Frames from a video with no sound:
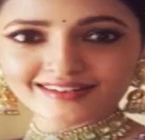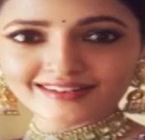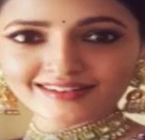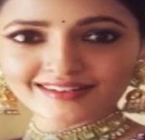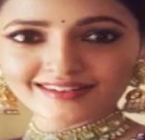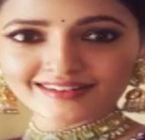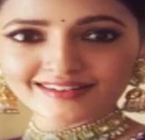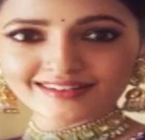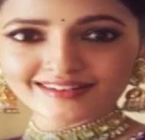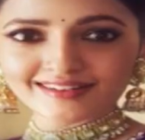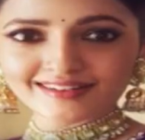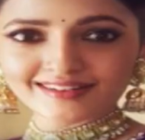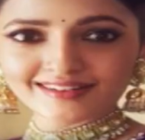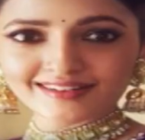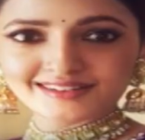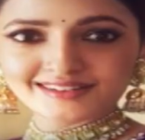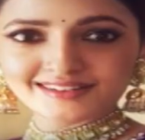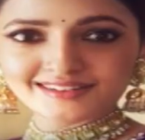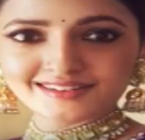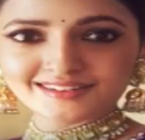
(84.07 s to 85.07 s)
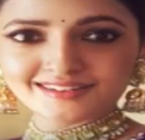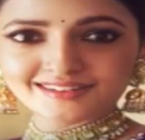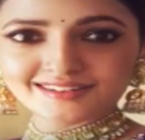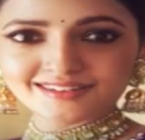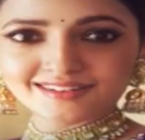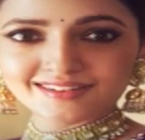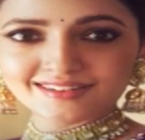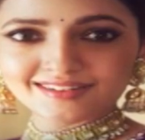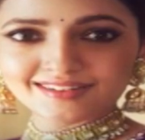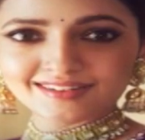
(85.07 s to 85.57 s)

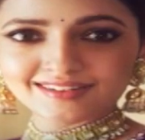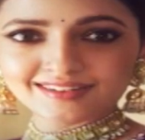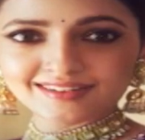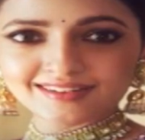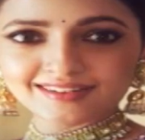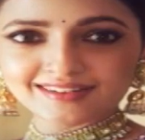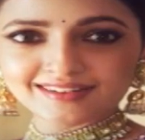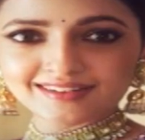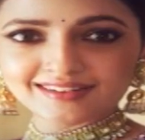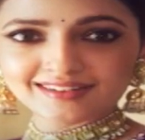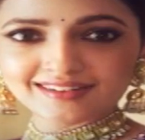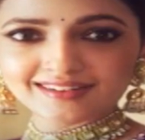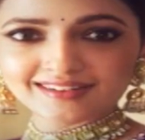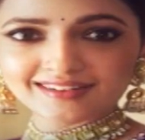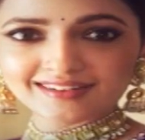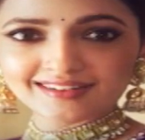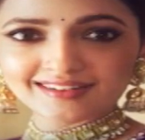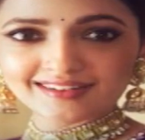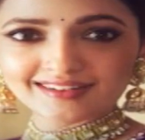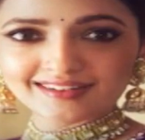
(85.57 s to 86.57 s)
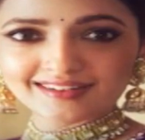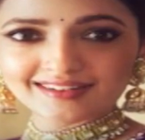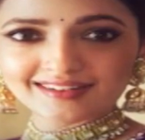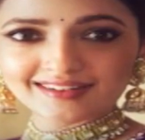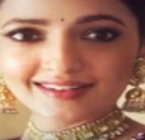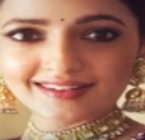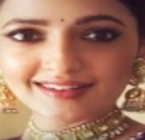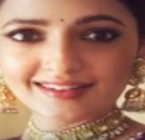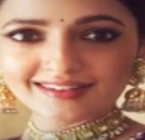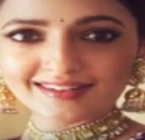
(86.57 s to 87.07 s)

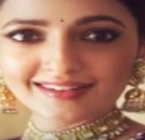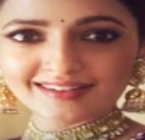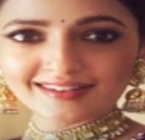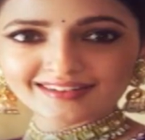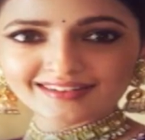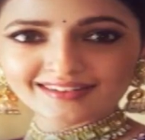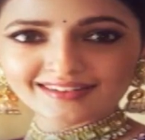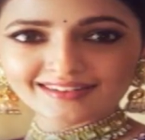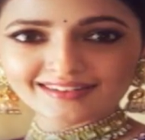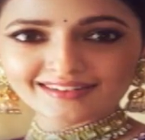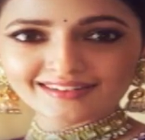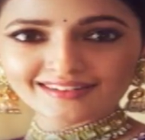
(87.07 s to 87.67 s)
[no speech]